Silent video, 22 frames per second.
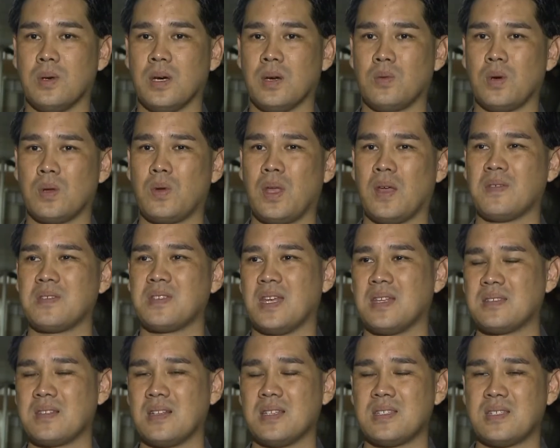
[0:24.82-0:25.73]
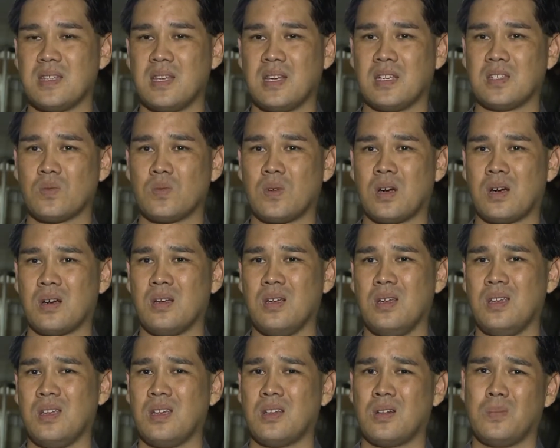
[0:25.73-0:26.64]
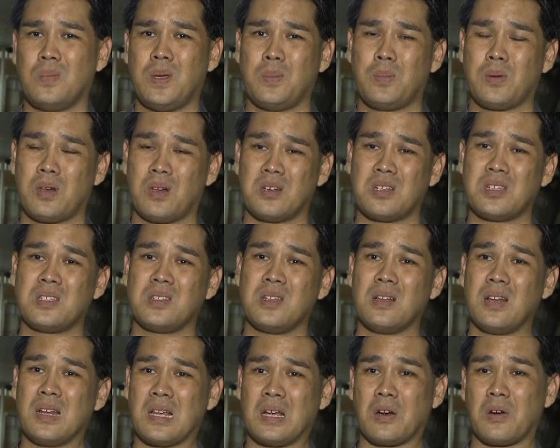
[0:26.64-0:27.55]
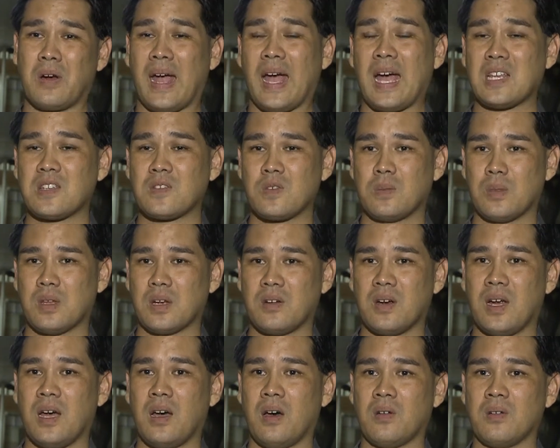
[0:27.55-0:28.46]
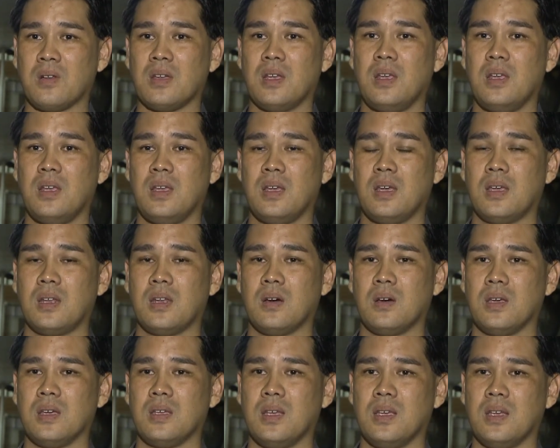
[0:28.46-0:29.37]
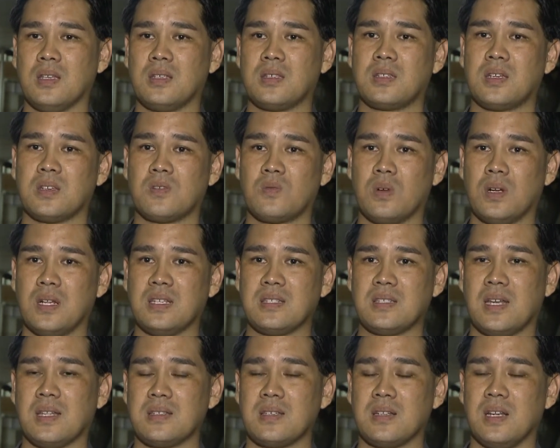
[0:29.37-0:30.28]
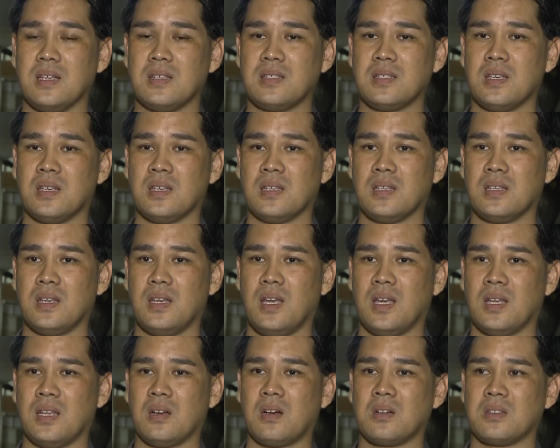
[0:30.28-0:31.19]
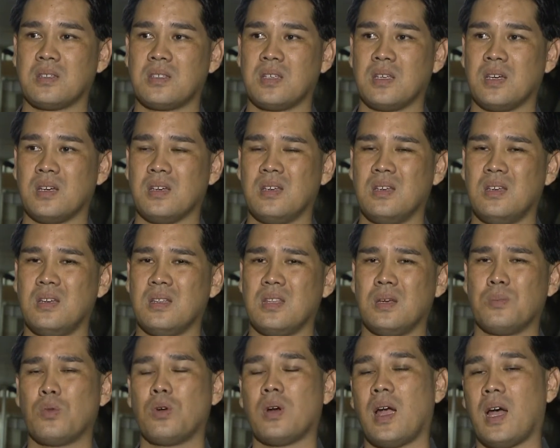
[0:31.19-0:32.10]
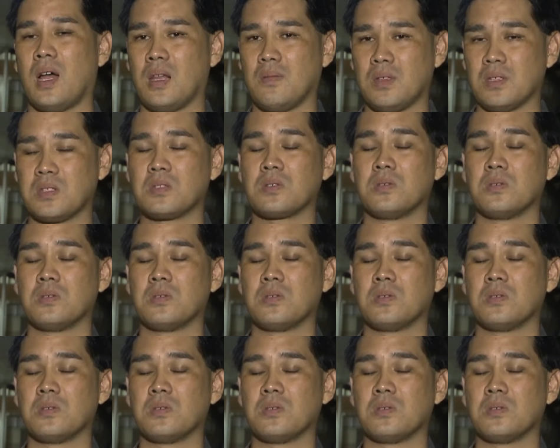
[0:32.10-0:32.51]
But when we have senseless things where, you know, people are stealing grass from the ground, you know, it, it's just really senseless and, and hurts the, the morale of the